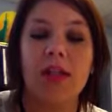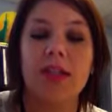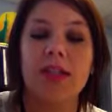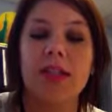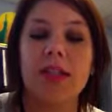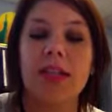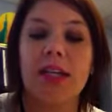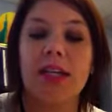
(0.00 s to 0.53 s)

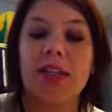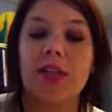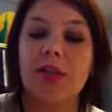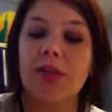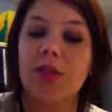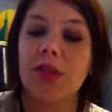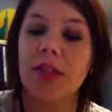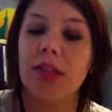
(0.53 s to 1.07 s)
Stage
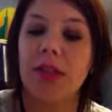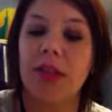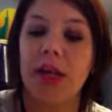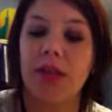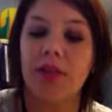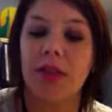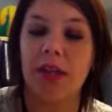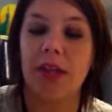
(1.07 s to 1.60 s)
3
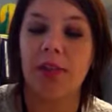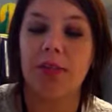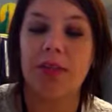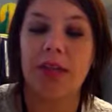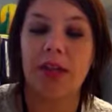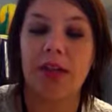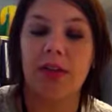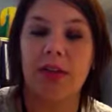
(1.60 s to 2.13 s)
of the Gibbs
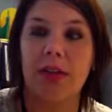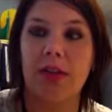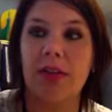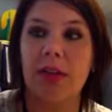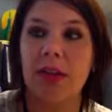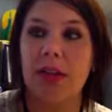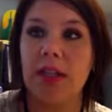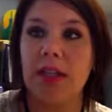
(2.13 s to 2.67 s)
cycle
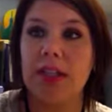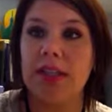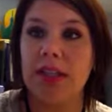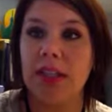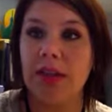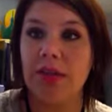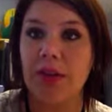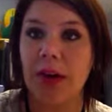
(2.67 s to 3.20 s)
is
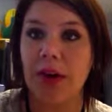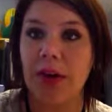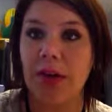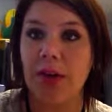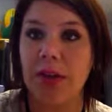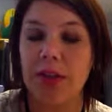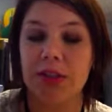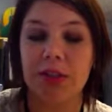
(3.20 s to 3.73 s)
the
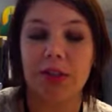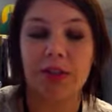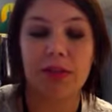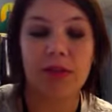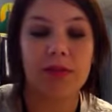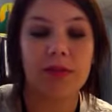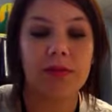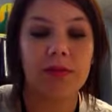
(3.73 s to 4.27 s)
evaluation.